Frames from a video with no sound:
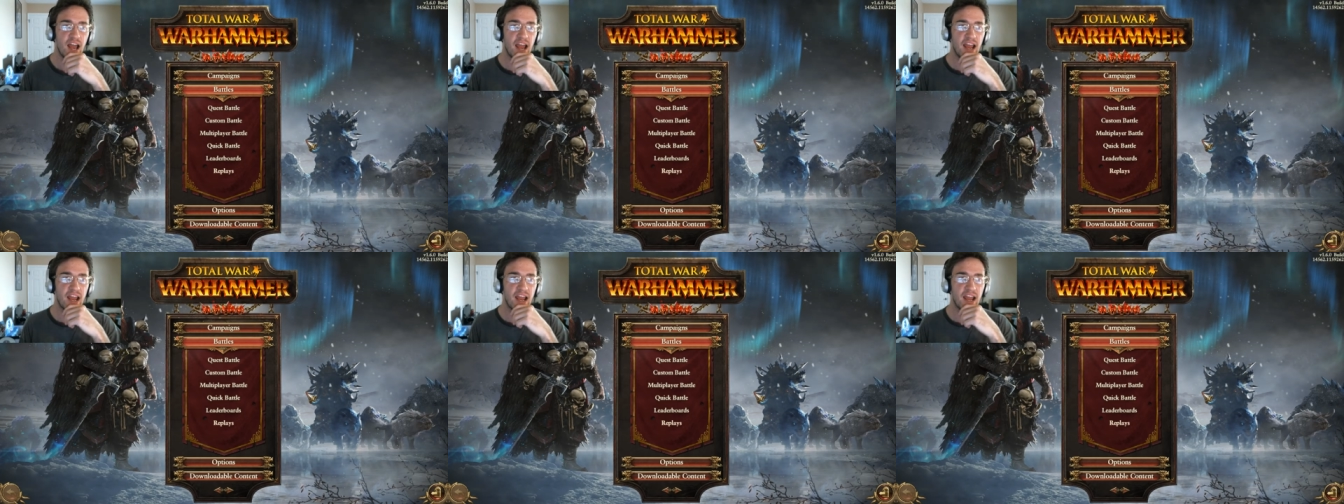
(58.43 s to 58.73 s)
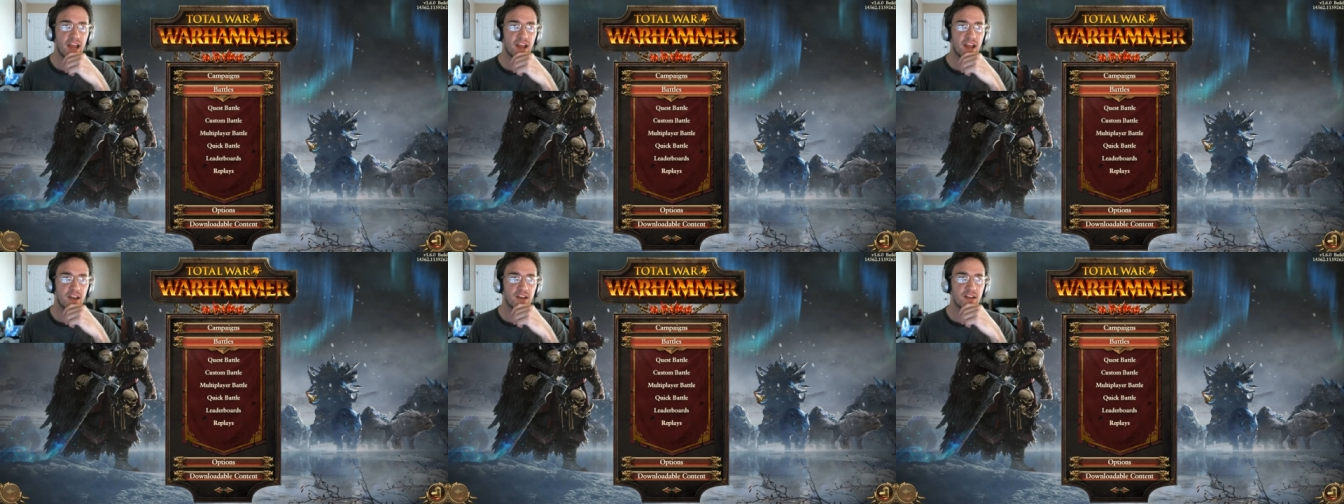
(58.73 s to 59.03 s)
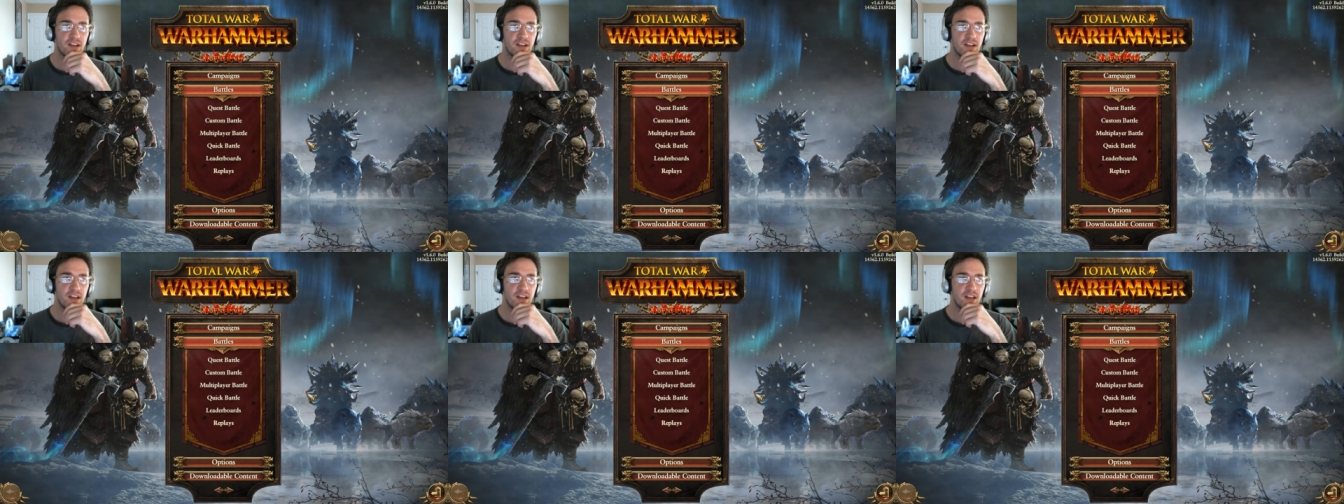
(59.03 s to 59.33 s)

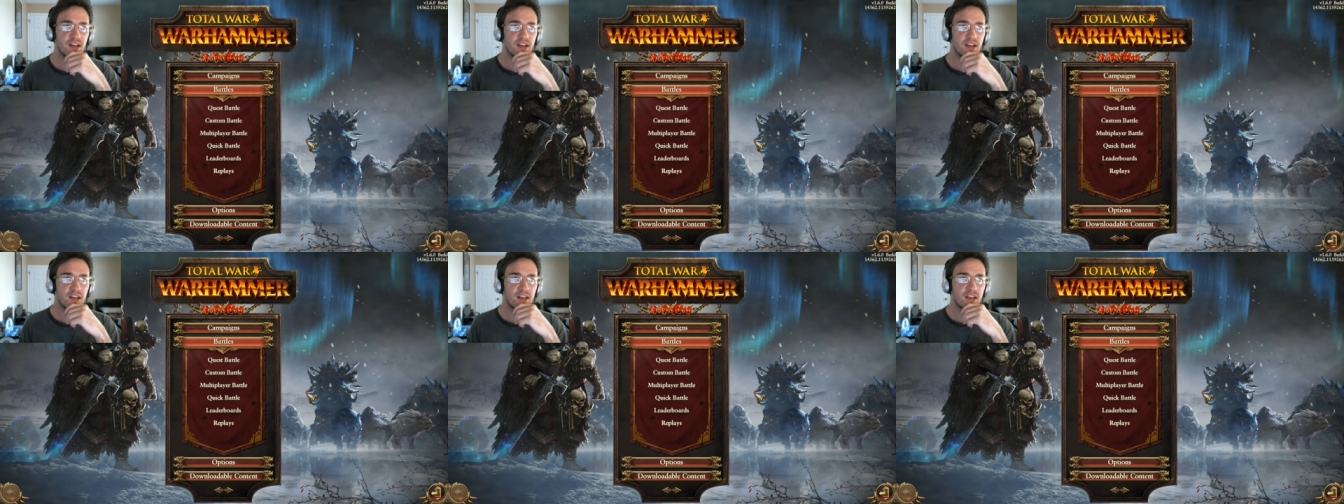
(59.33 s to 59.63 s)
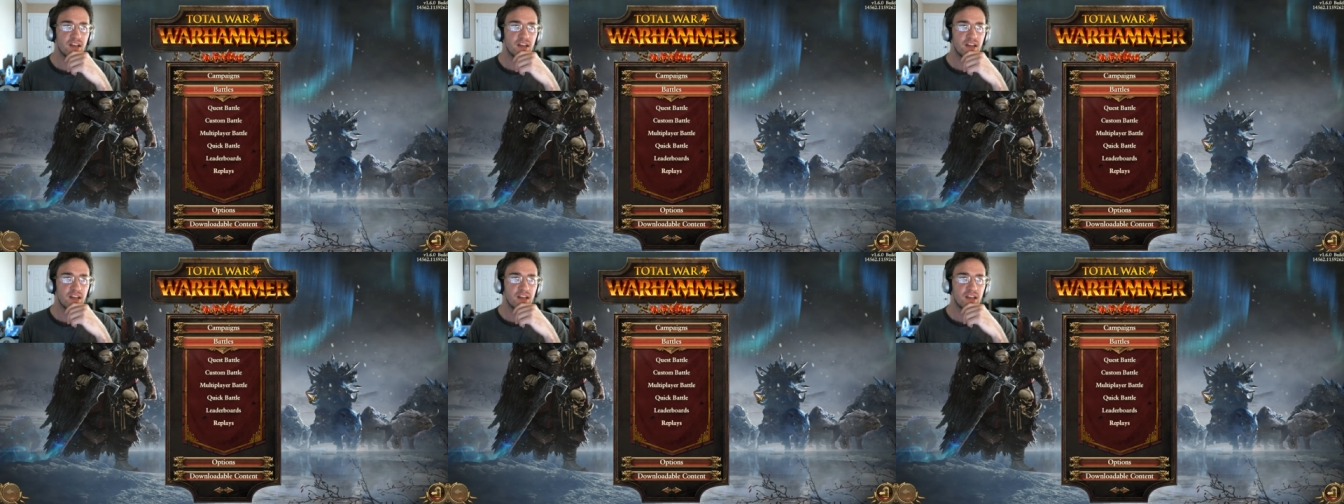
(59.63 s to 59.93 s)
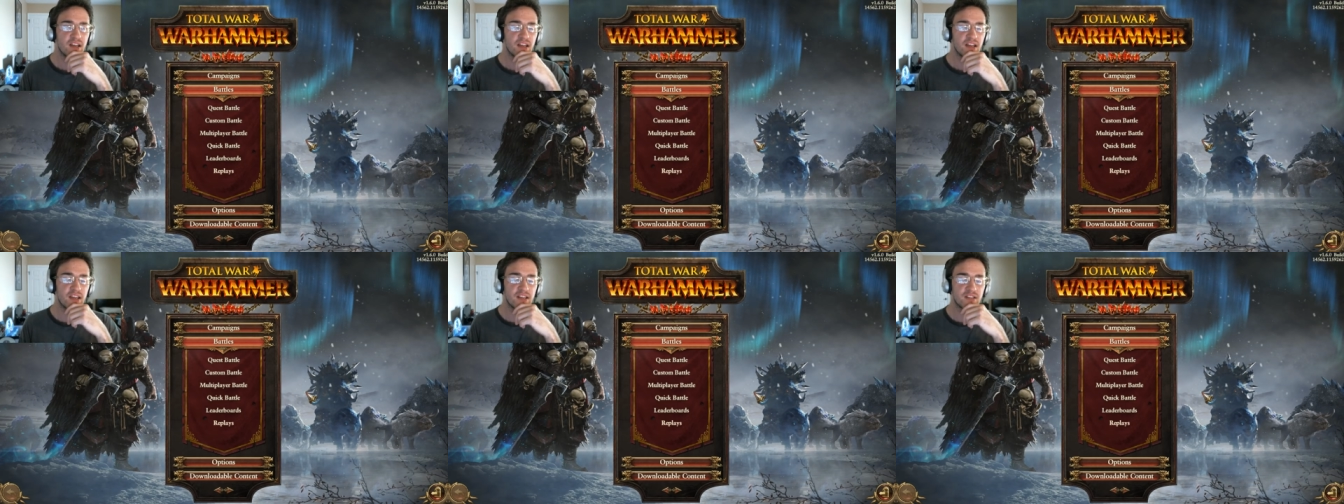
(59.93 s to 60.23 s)
and
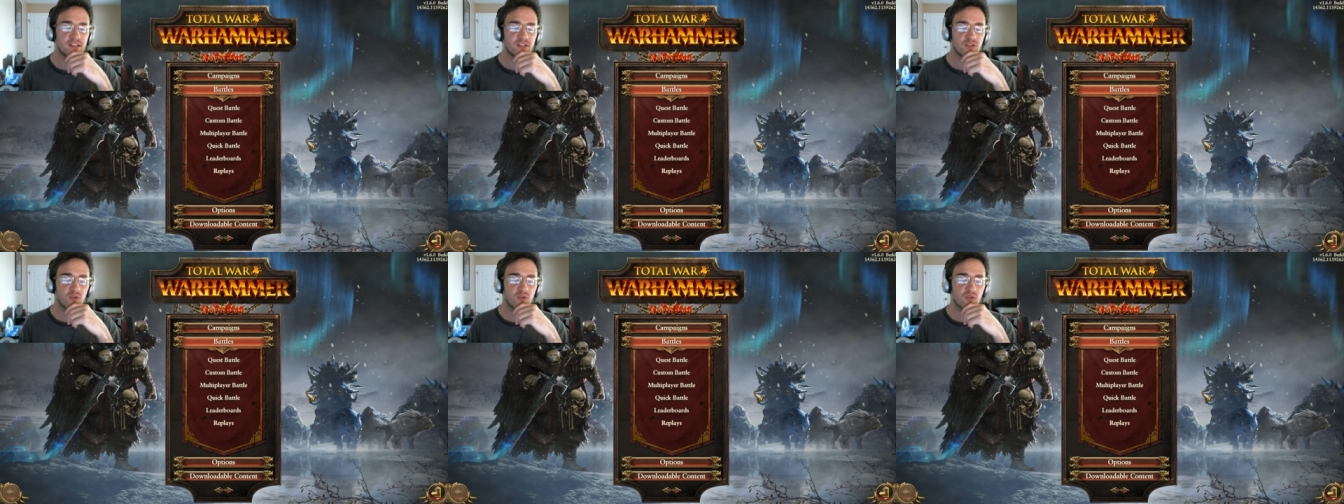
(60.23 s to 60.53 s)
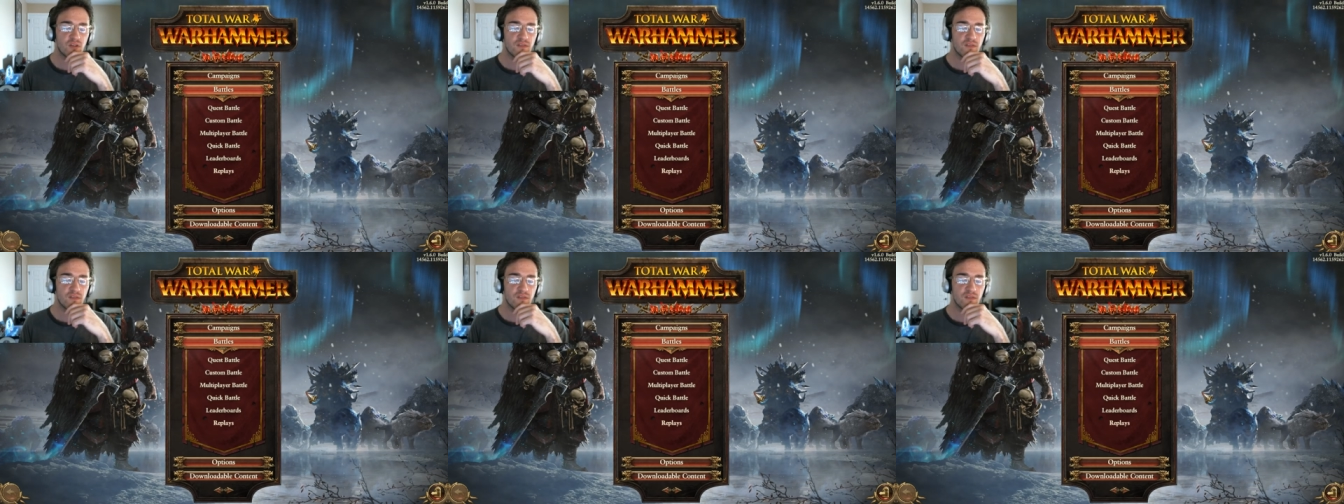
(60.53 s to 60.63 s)
it's